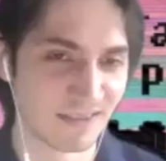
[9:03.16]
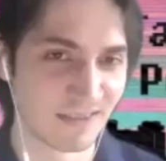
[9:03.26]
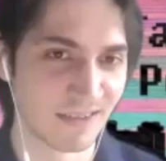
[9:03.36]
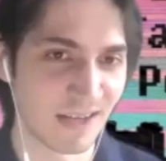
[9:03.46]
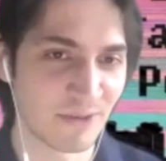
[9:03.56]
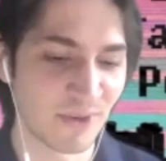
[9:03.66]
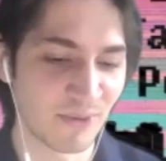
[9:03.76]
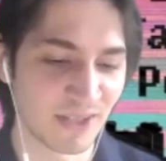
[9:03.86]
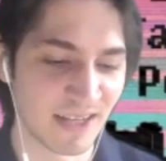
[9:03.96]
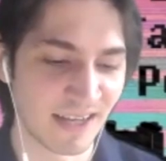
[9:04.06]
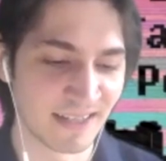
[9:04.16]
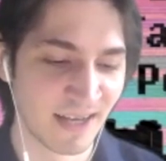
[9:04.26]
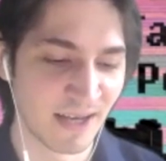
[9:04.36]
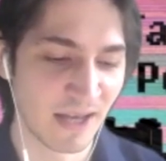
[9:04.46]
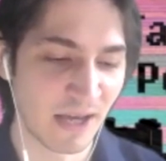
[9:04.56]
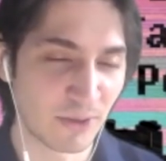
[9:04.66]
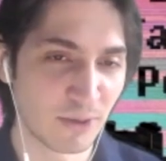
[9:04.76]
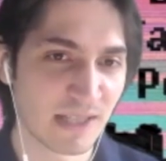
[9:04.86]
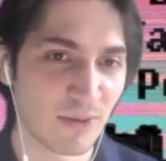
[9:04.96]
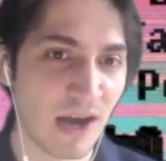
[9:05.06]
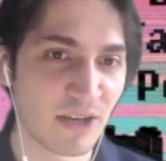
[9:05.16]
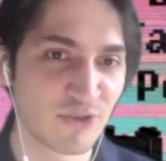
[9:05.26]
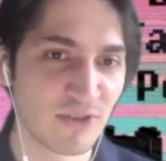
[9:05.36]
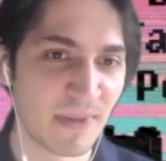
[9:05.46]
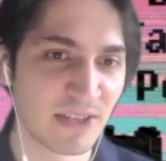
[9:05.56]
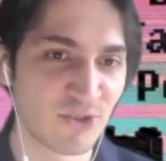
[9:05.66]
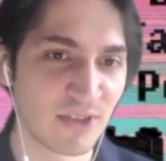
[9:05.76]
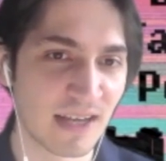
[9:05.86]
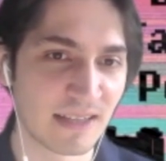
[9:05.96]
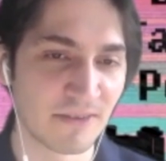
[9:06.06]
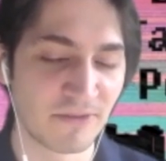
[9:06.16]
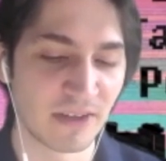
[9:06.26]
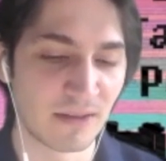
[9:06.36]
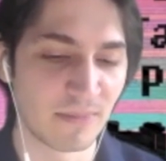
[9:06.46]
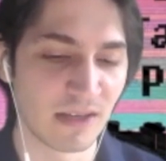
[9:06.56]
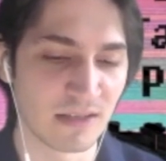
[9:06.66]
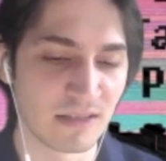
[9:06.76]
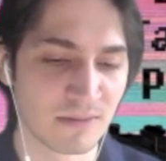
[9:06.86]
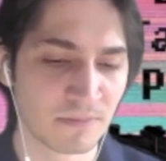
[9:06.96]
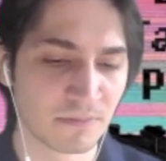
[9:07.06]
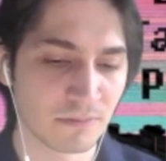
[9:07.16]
I agree with that. And also I should mention that the film is